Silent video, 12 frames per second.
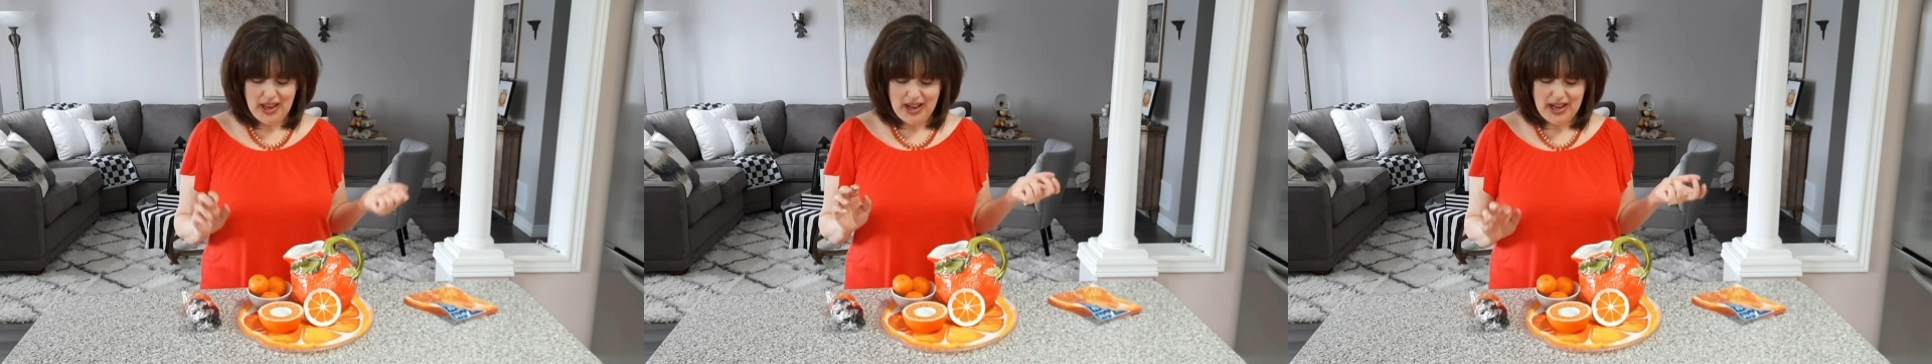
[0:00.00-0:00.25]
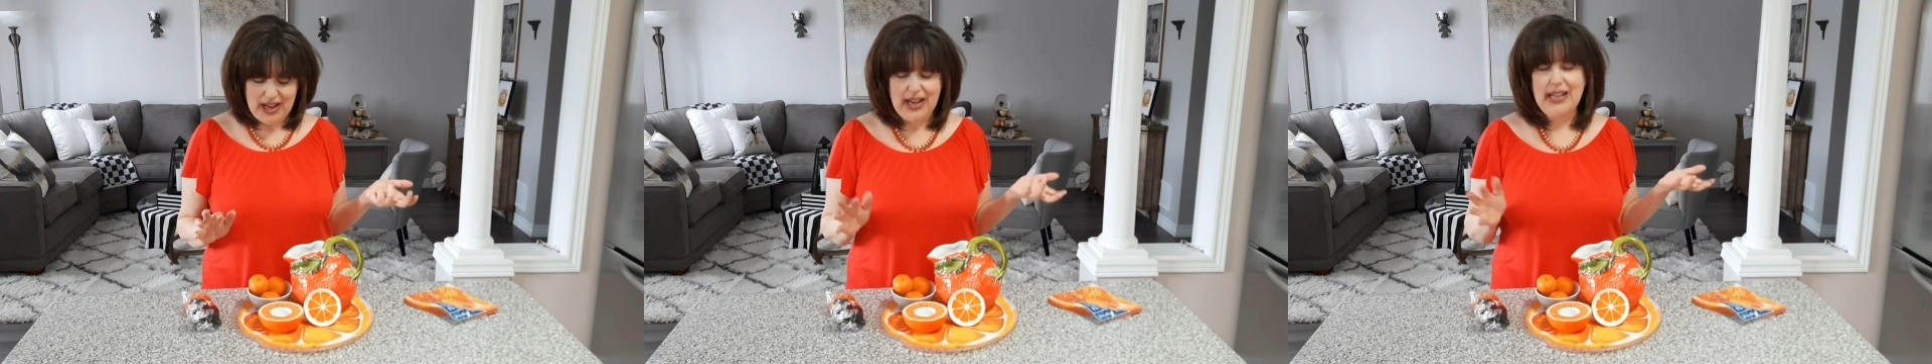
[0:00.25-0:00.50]

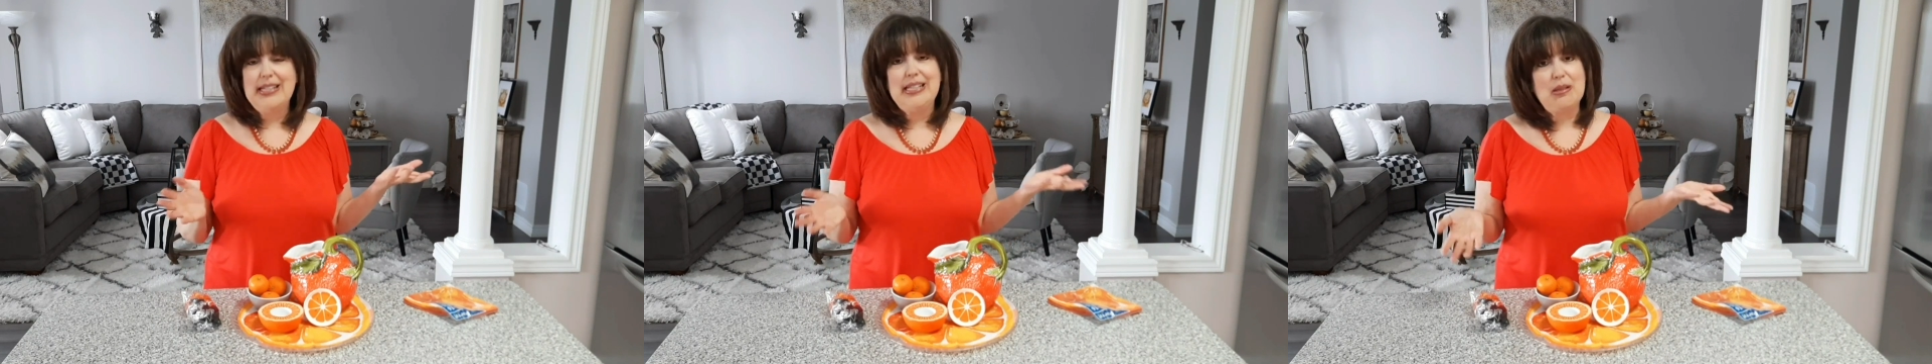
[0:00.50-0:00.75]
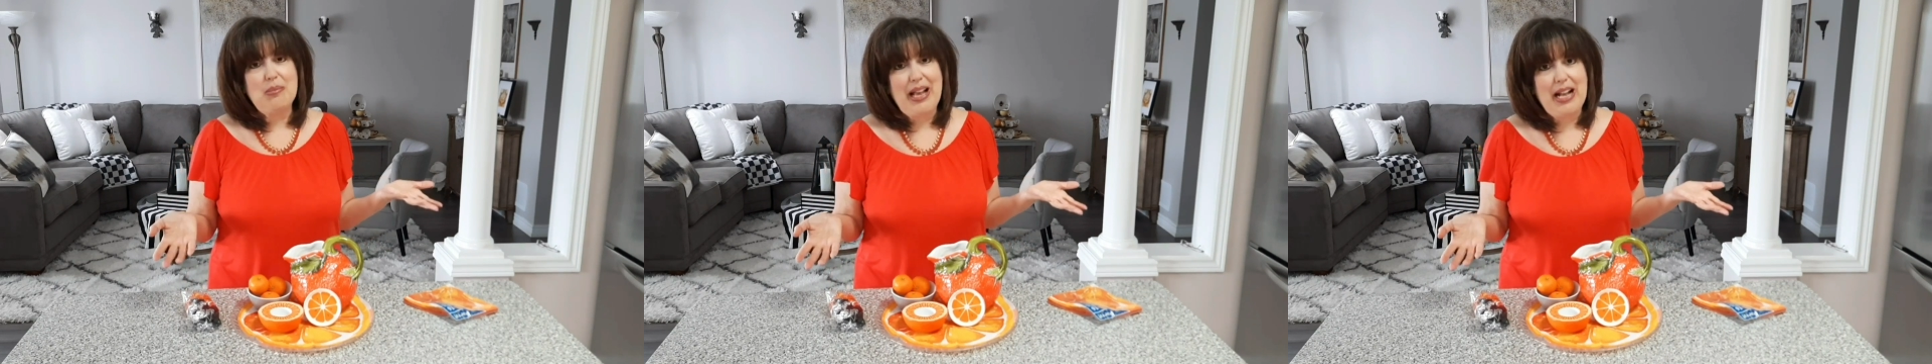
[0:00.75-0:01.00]

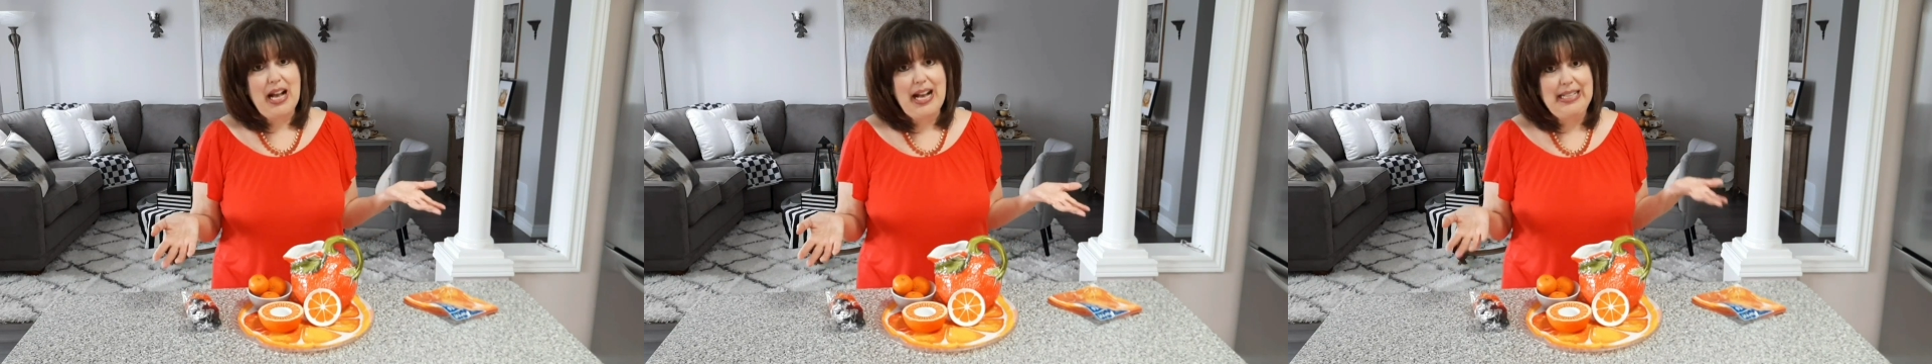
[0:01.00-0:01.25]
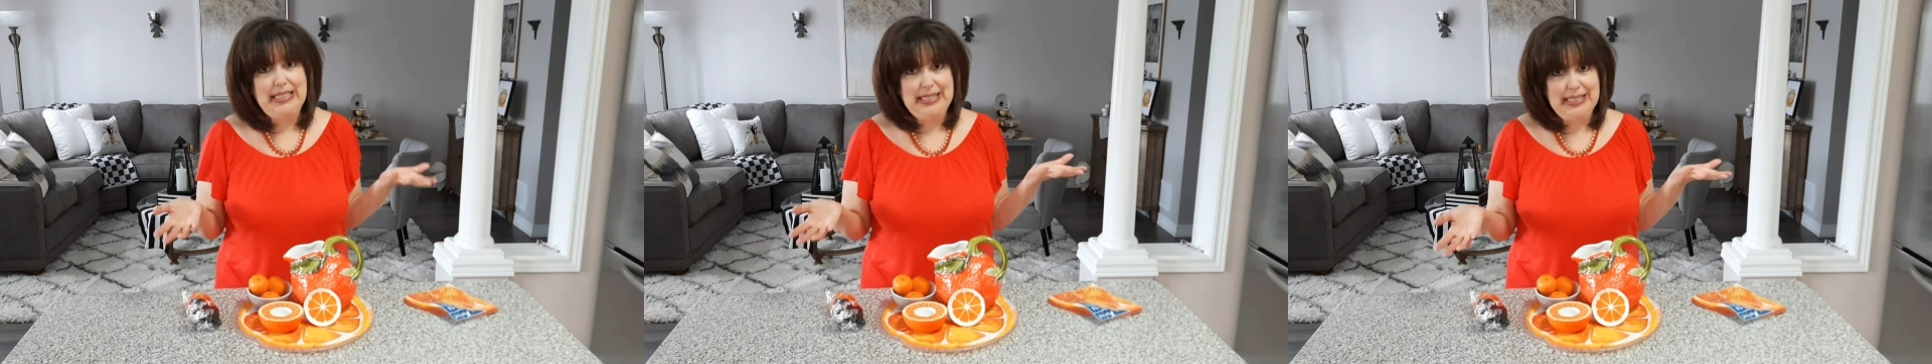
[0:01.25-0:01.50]
until my
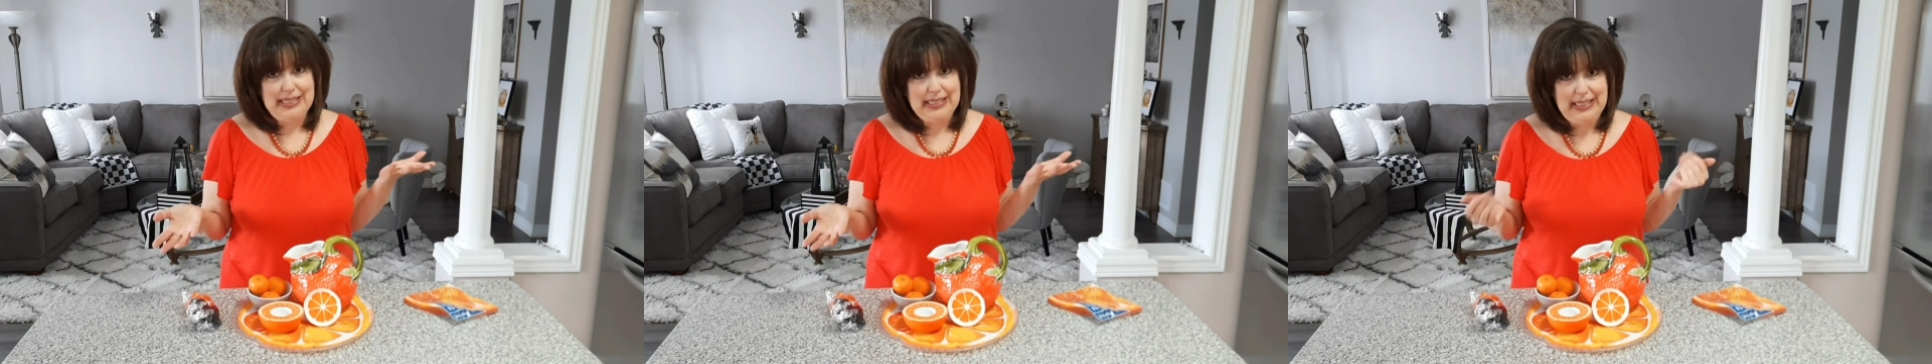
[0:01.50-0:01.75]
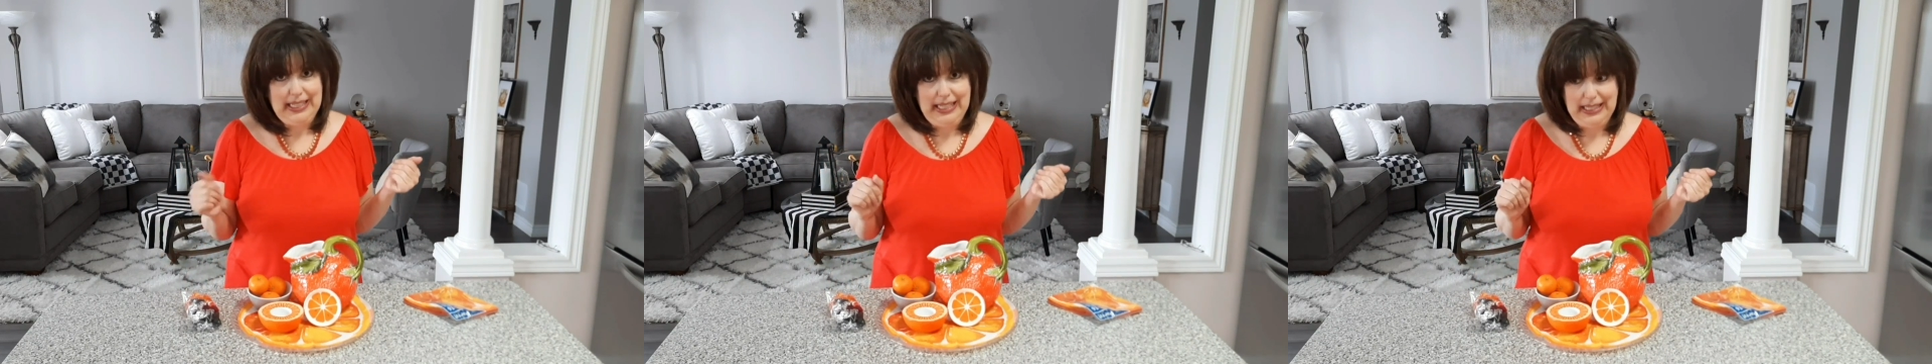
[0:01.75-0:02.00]
guys
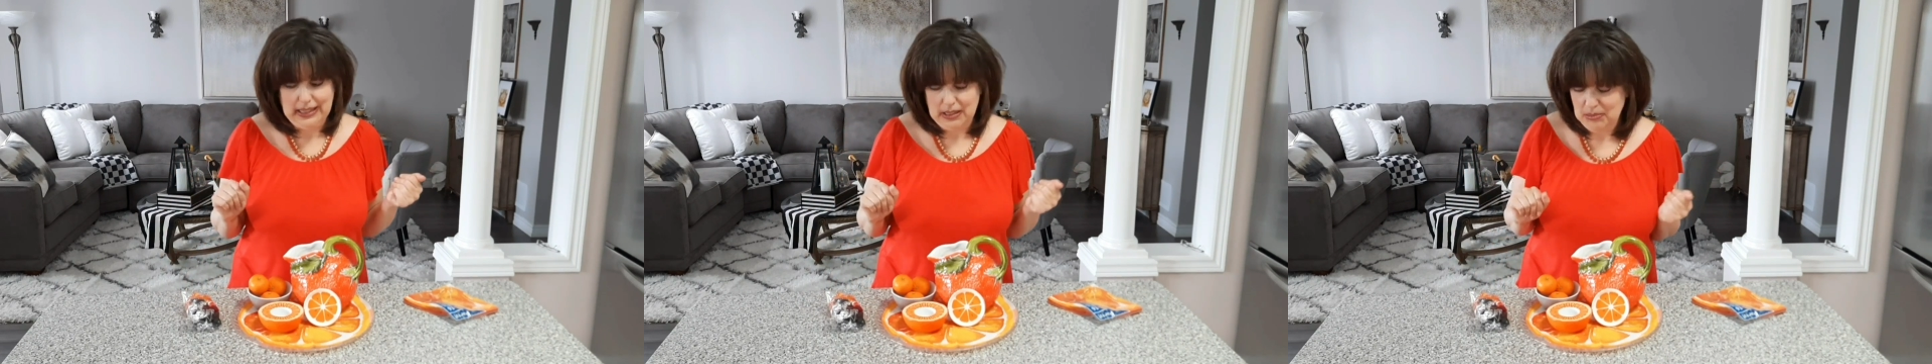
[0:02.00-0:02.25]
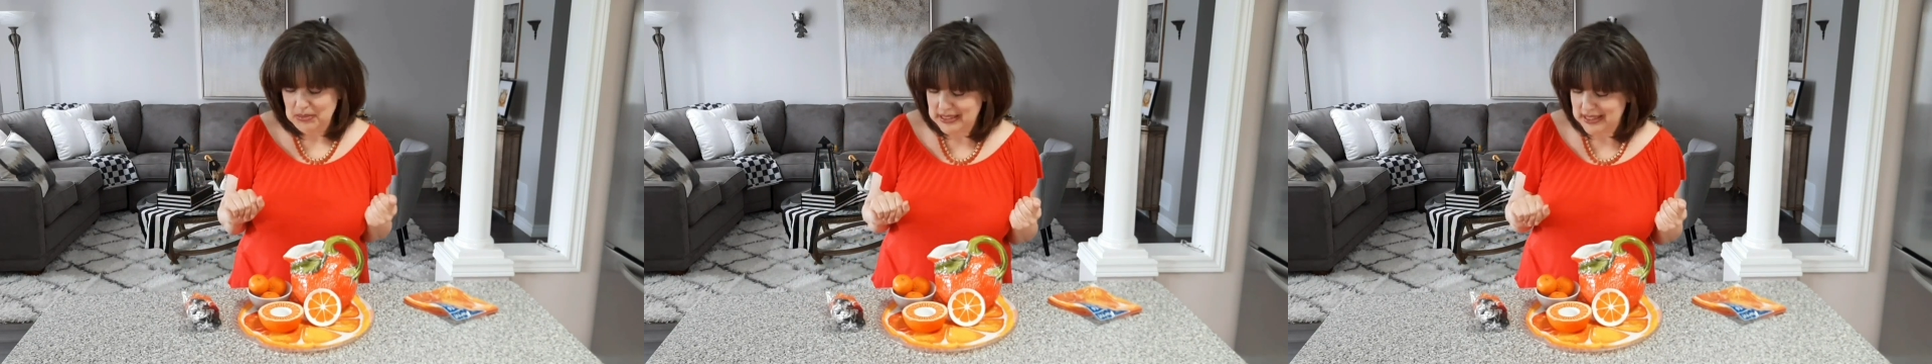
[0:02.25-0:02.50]
eat
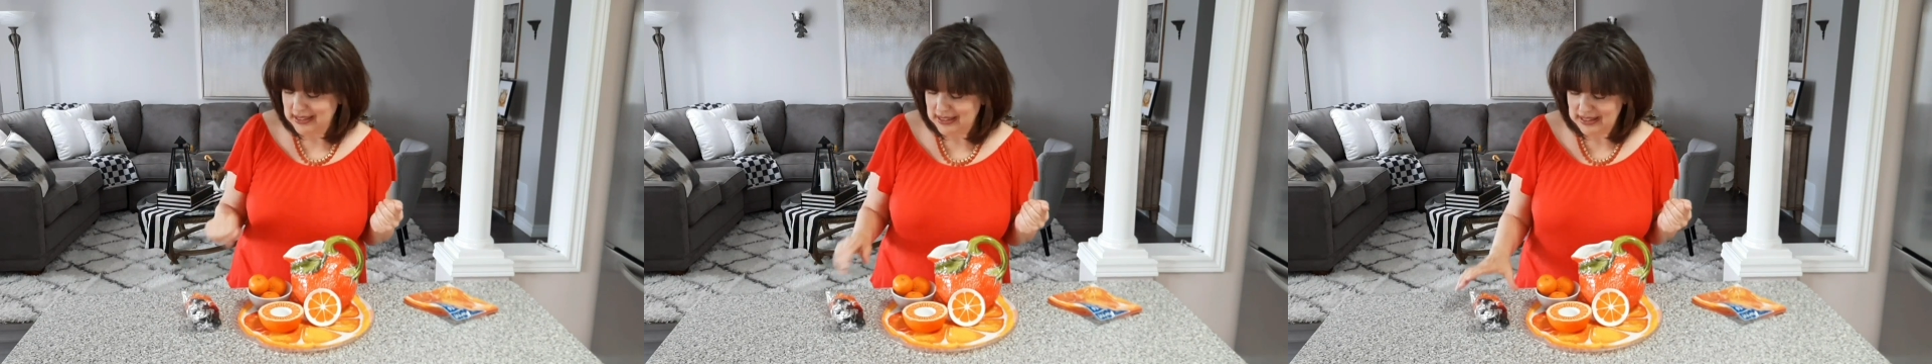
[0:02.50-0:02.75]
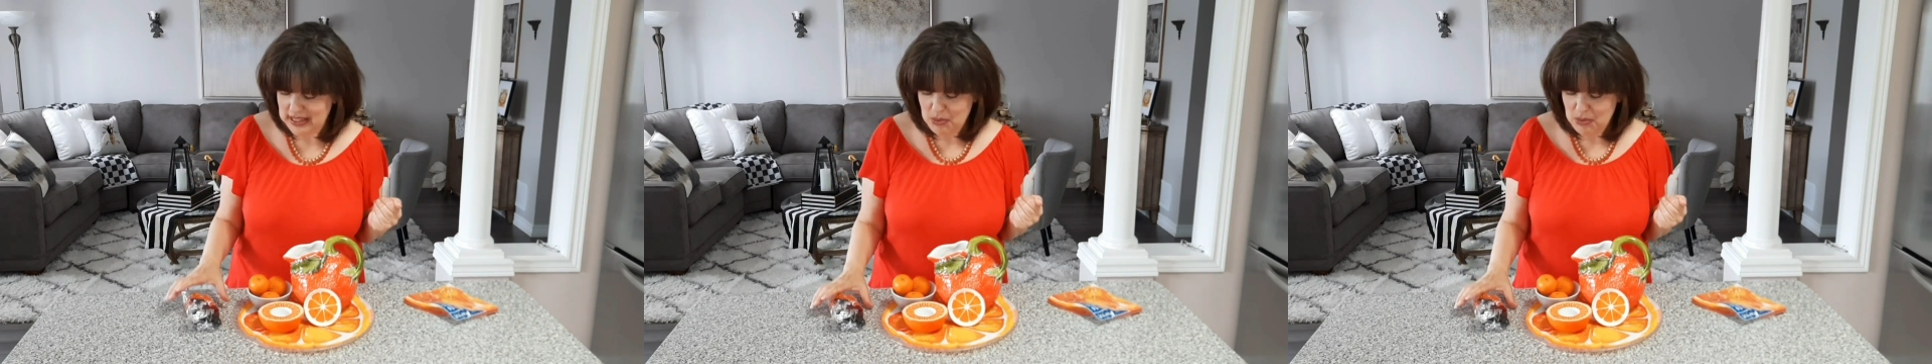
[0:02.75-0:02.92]
them, decide that they